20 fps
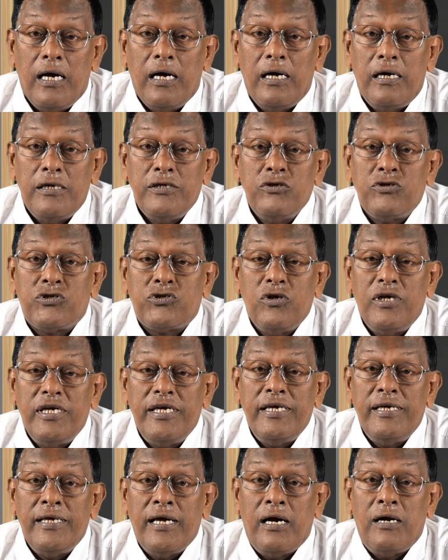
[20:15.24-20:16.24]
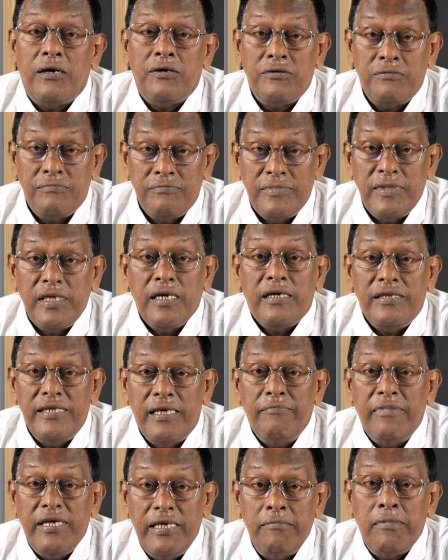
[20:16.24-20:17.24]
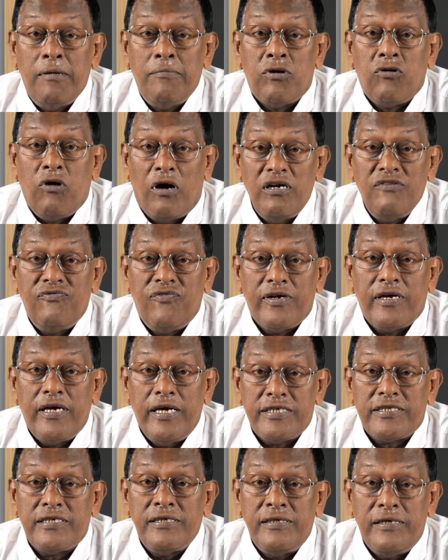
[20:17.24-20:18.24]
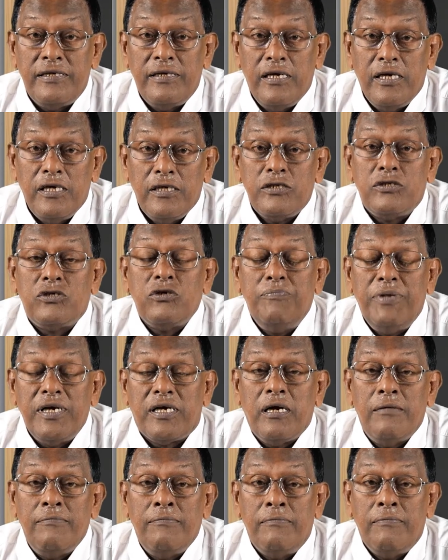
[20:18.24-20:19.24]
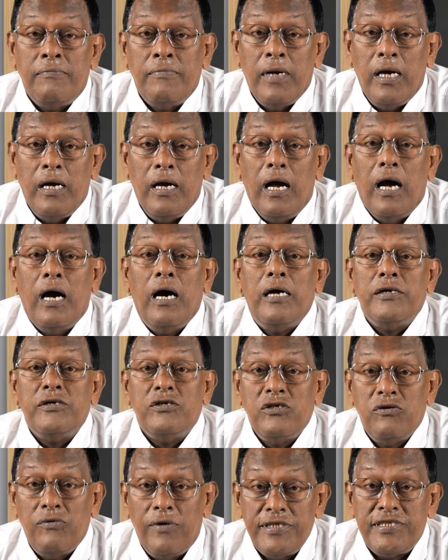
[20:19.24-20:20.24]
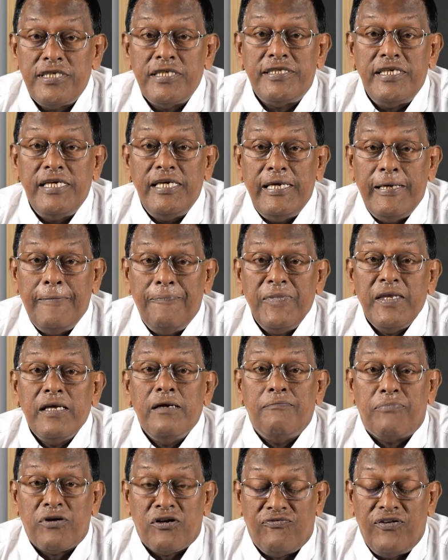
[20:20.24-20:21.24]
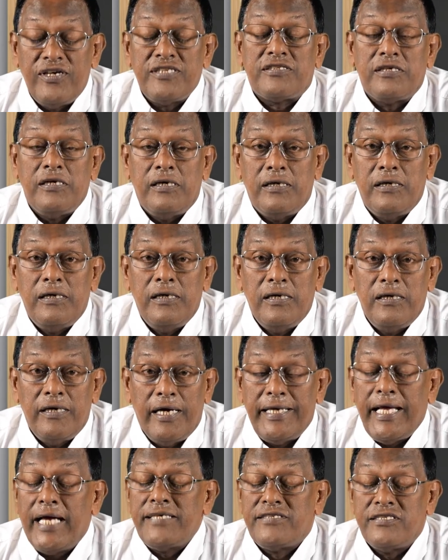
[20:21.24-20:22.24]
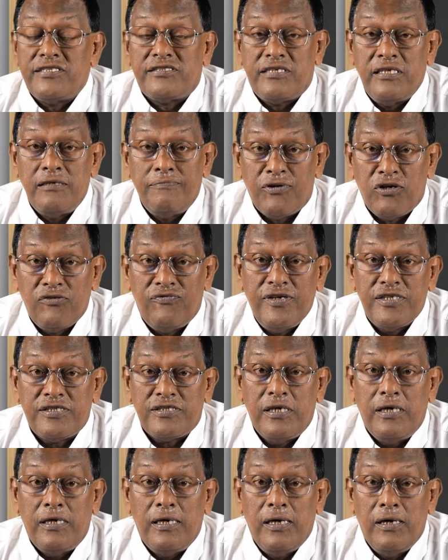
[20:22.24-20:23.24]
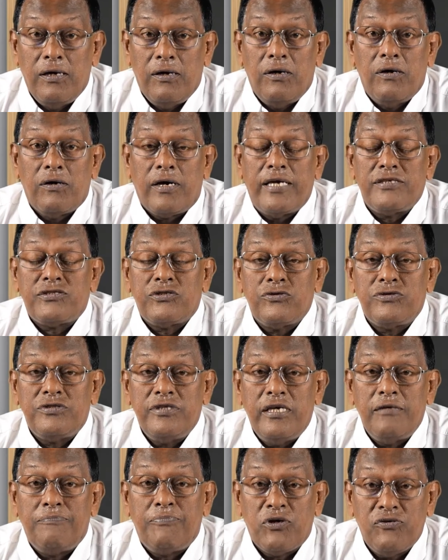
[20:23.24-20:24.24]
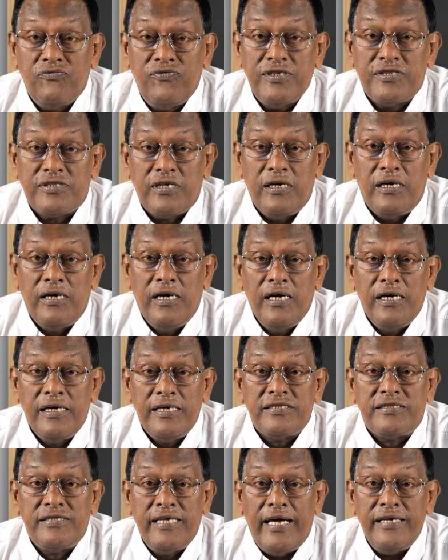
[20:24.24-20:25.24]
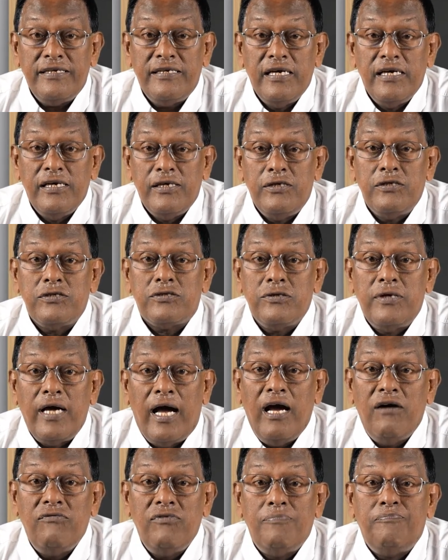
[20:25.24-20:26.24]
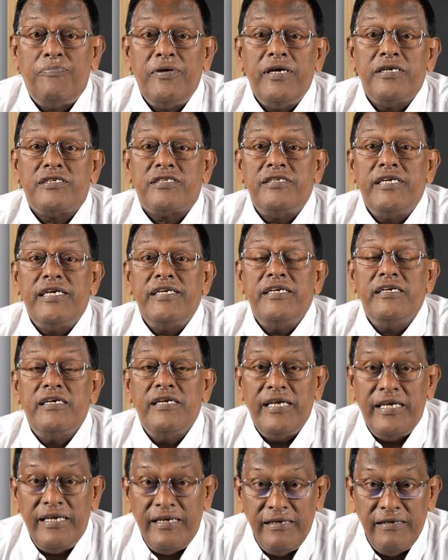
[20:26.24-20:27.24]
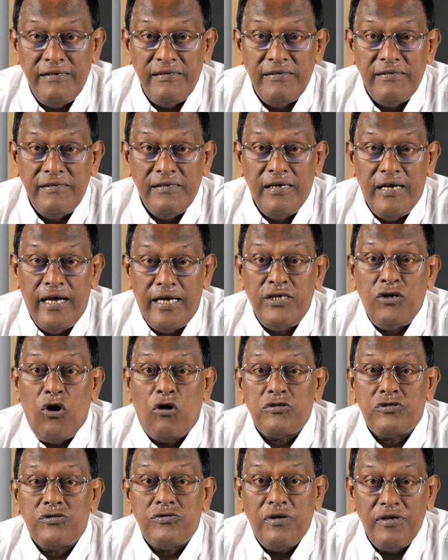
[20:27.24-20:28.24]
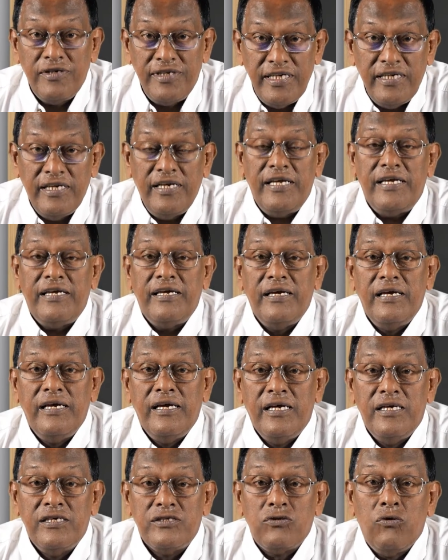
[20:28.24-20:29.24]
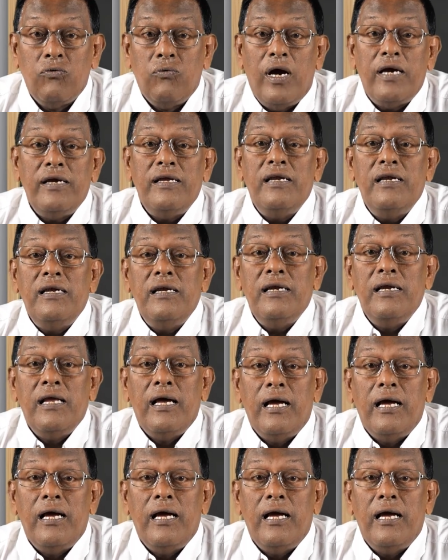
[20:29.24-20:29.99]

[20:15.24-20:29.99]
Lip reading: Usually now the minimum qualification to become a university professor, an assistant professor or associate professor, is that you should have a PhD degree, a doctoral degree. So while